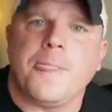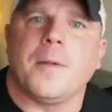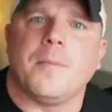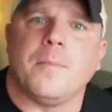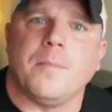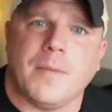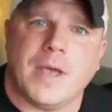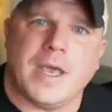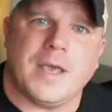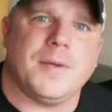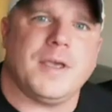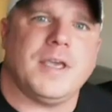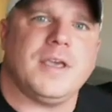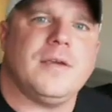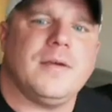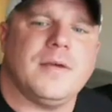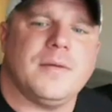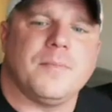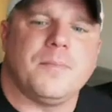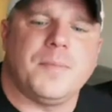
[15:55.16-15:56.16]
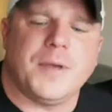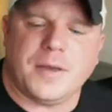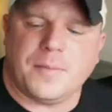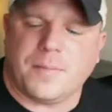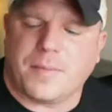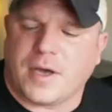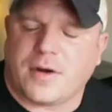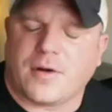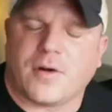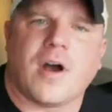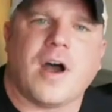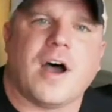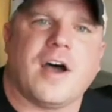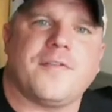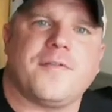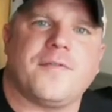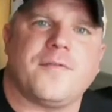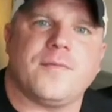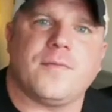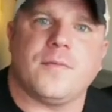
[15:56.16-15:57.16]
maybe being better
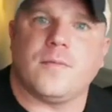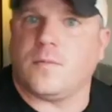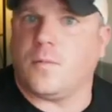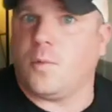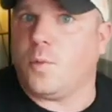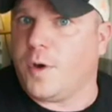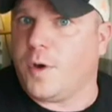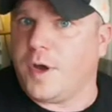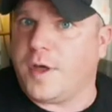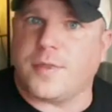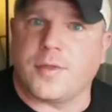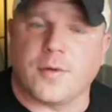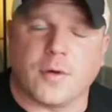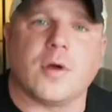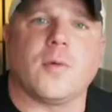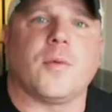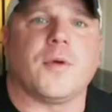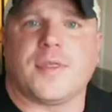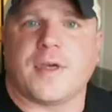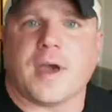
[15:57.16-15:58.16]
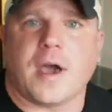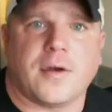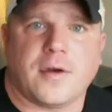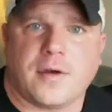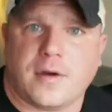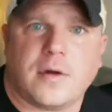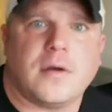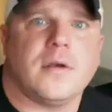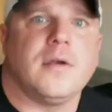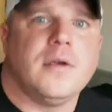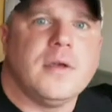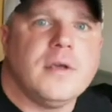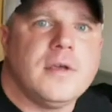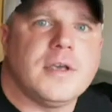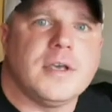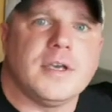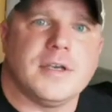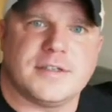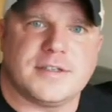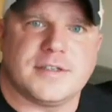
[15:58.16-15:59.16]
off with or without her
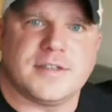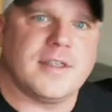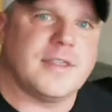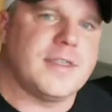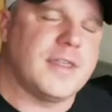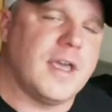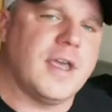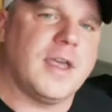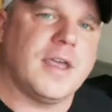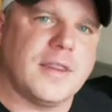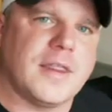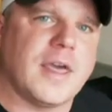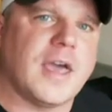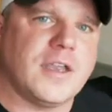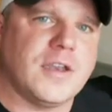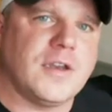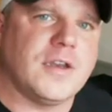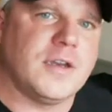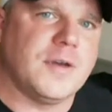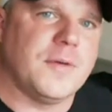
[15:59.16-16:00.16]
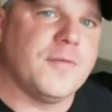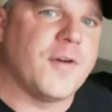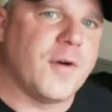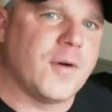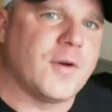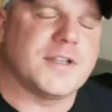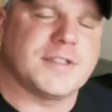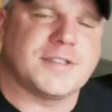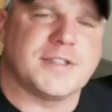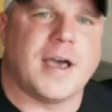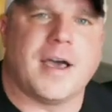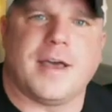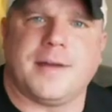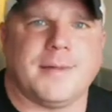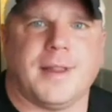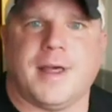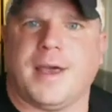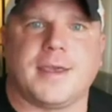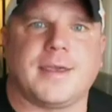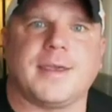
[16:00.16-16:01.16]
is the thing that you need to focus on,
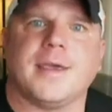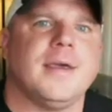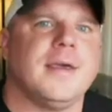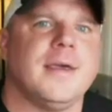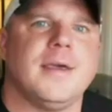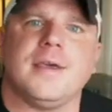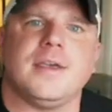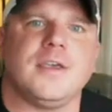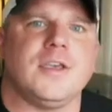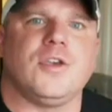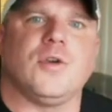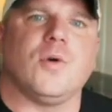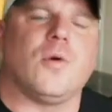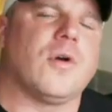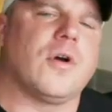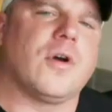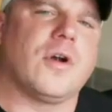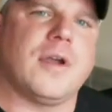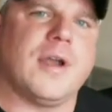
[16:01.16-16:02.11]
like, you're